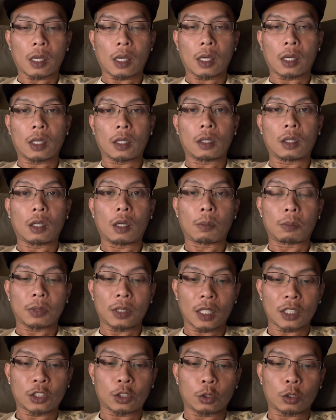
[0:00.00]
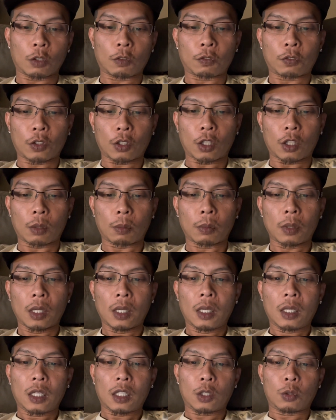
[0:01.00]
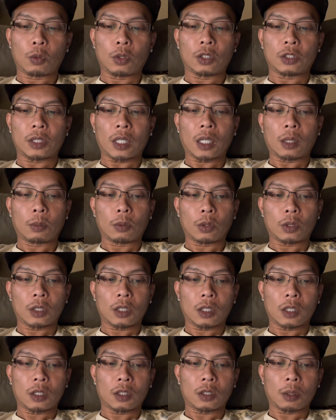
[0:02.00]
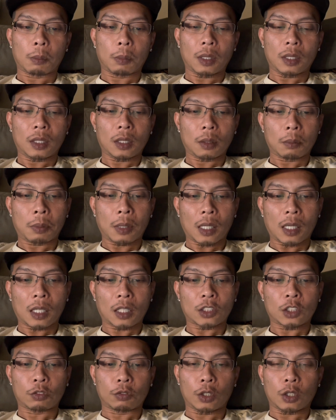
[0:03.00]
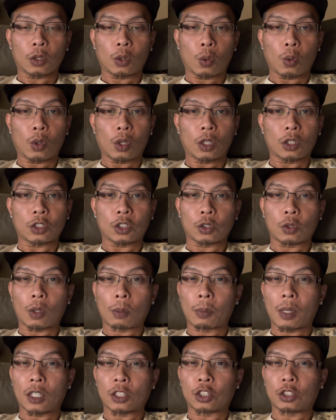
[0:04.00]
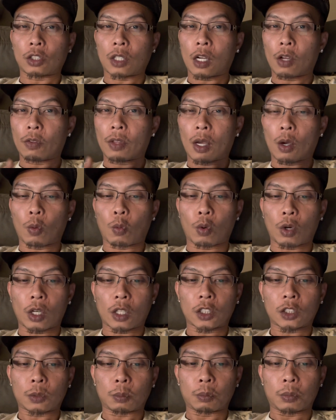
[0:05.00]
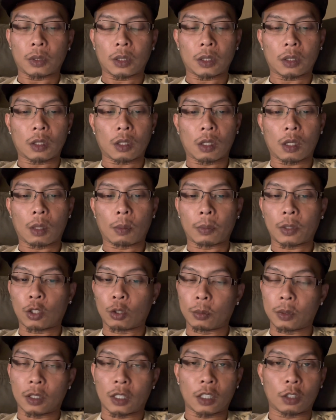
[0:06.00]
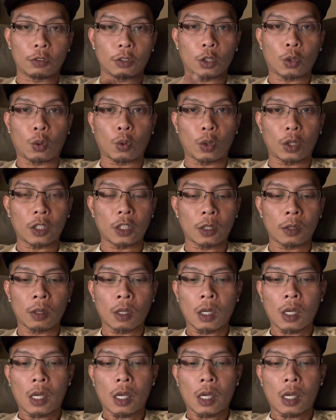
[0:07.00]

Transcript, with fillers: And um, yes, to confirm, he was able to get the media pass to record, so I'm not sure how that works, but um, he'll be there recording.